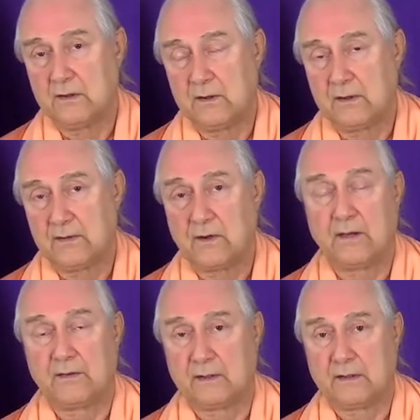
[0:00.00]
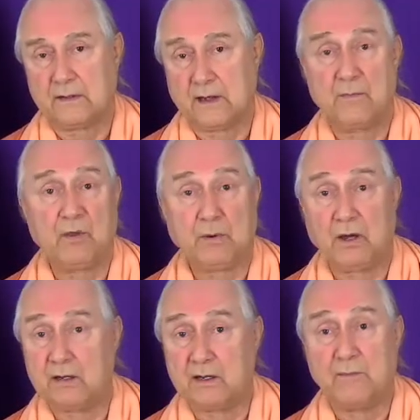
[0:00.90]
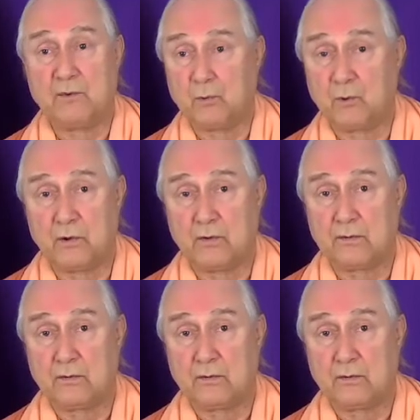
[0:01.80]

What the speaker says: thought that I'm the body, I'm the world,